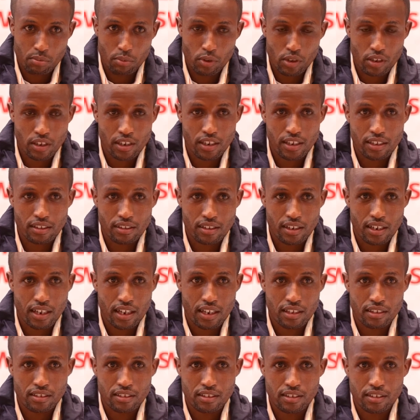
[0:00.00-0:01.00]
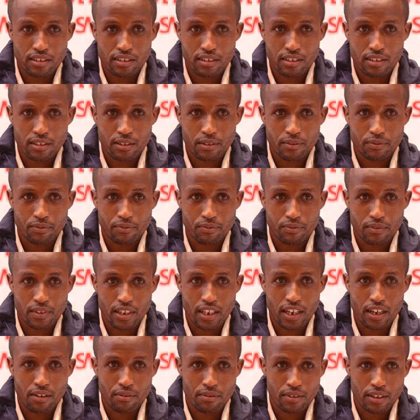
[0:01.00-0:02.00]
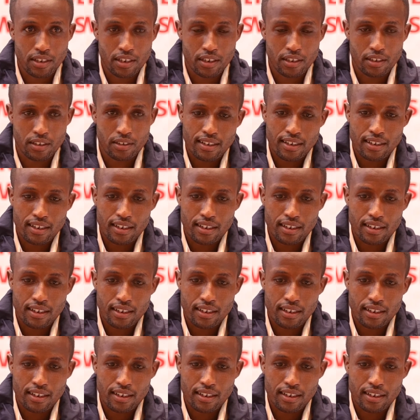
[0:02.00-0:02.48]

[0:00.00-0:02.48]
spoken in three countries in Africa.